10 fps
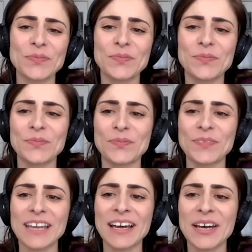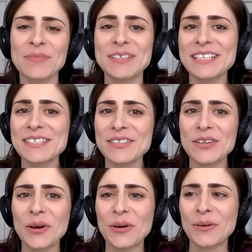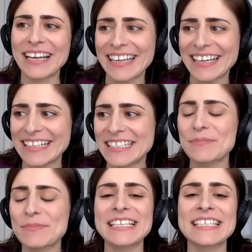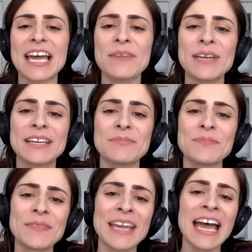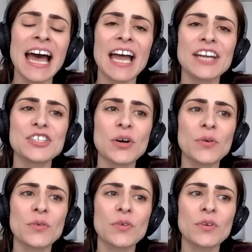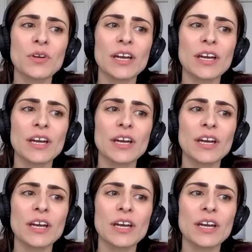Yes and no, I guess, because I mean, I don't